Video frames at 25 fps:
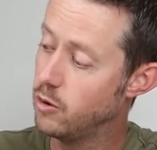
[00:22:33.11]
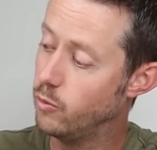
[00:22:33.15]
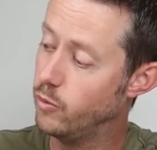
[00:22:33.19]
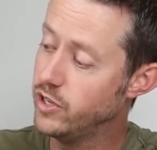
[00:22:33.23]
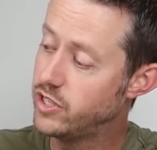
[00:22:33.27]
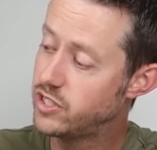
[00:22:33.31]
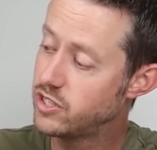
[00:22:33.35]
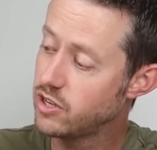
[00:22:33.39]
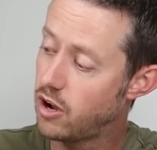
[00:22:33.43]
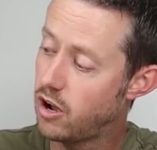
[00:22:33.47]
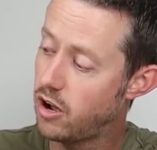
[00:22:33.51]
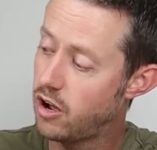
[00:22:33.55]

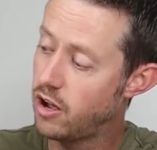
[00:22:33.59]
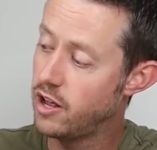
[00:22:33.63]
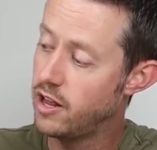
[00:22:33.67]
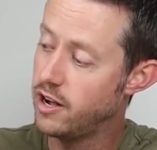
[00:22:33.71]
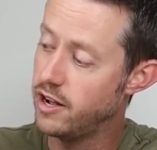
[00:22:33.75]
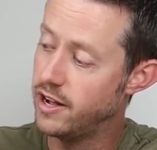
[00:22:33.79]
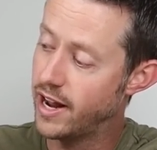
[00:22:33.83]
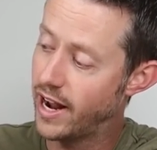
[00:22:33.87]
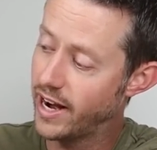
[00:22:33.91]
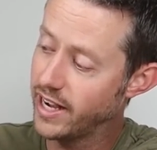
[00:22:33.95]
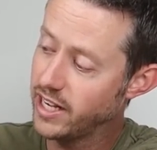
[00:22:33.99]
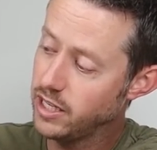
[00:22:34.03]
We saw
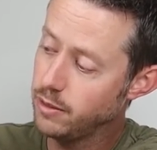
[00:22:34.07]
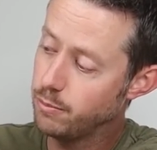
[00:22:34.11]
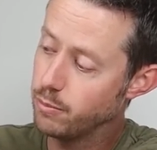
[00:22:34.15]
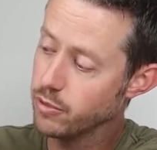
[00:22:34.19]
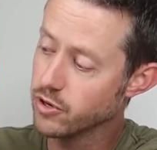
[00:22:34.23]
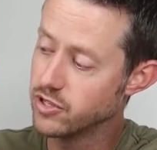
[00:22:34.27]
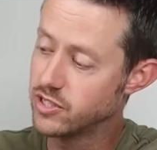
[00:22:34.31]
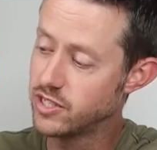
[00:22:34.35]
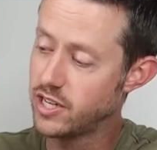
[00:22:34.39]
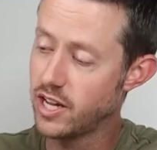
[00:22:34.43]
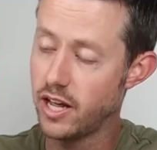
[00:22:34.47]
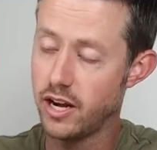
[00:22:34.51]

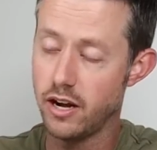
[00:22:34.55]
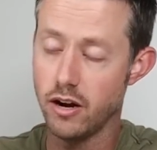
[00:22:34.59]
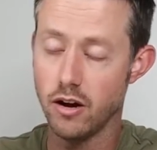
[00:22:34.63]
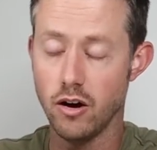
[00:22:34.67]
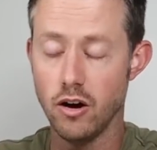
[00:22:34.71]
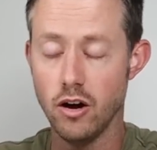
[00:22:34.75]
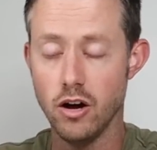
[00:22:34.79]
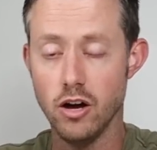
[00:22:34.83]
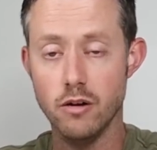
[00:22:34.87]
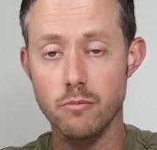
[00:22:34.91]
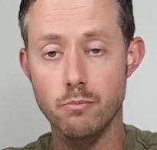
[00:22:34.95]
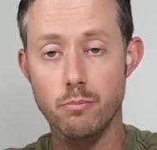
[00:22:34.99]
90%
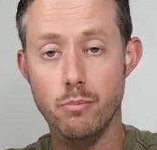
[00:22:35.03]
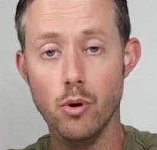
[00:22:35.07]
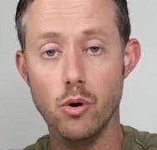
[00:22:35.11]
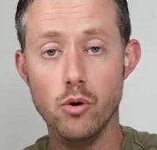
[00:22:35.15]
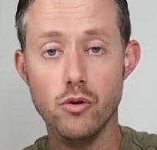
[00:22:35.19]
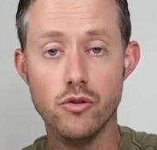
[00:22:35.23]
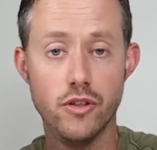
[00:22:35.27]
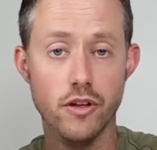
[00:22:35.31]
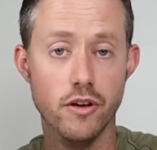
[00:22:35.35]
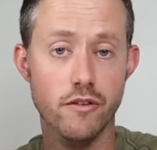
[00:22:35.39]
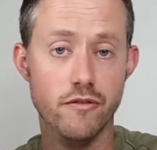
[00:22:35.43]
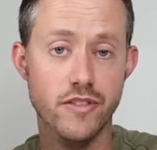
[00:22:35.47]
on
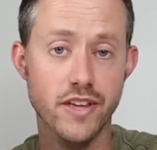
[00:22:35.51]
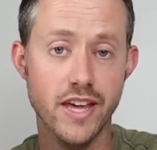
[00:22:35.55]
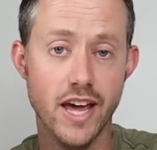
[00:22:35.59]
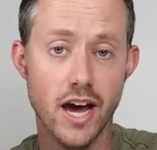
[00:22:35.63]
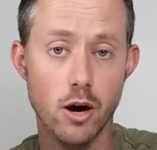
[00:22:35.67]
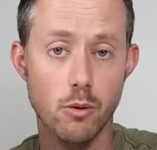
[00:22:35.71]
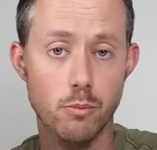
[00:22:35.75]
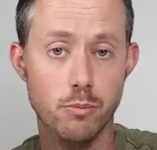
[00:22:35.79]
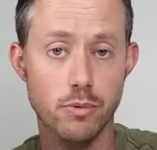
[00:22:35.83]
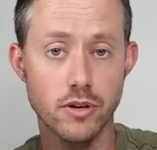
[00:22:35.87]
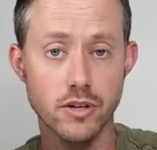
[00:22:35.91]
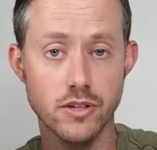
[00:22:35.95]
both of the
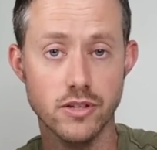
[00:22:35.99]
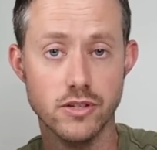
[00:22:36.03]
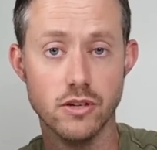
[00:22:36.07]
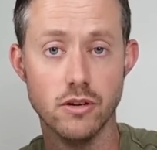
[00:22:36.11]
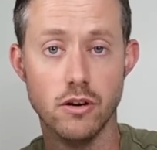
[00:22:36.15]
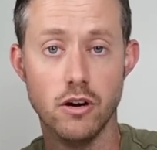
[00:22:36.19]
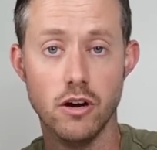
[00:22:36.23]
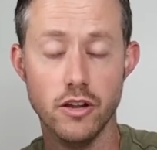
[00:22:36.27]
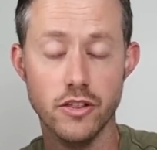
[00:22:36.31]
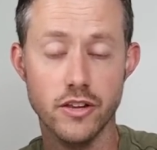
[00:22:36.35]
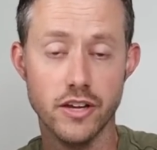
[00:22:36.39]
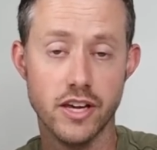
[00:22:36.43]

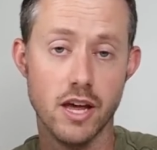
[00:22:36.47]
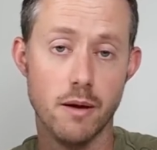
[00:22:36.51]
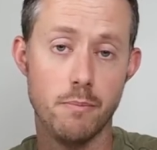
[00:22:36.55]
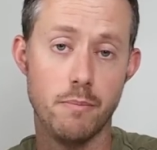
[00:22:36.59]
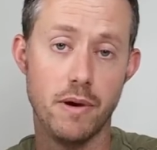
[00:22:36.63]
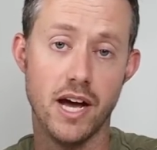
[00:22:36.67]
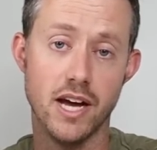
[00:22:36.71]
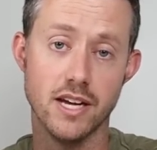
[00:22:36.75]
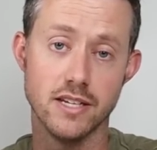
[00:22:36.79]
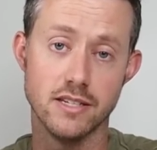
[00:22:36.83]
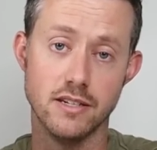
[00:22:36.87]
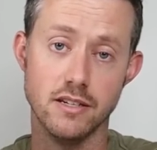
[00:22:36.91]
outputs on the
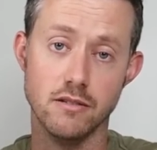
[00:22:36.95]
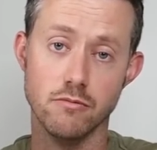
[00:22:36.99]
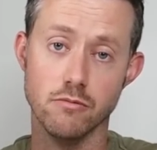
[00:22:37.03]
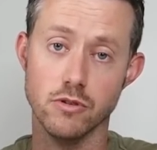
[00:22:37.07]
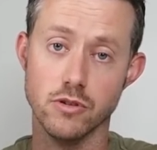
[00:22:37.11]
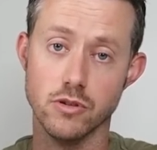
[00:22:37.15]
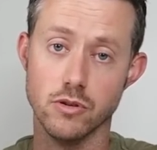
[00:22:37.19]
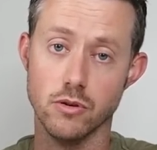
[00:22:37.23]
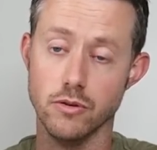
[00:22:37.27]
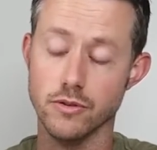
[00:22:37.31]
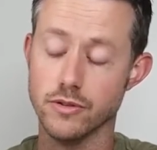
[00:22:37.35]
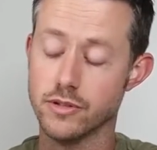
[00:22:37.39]
capacity
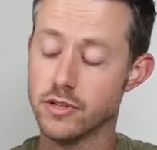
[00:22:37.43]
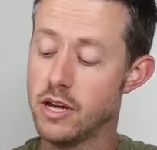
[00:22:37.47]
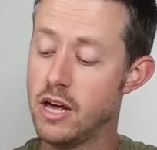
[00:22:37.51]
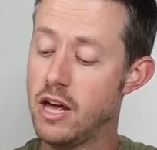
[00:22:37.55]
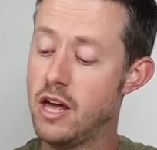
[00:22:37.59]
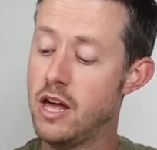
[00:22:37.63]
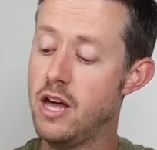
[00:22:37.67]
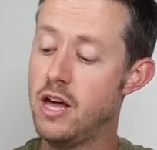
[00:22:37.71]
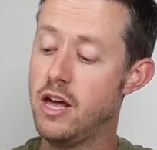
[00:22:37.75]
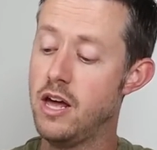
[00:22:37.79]
results.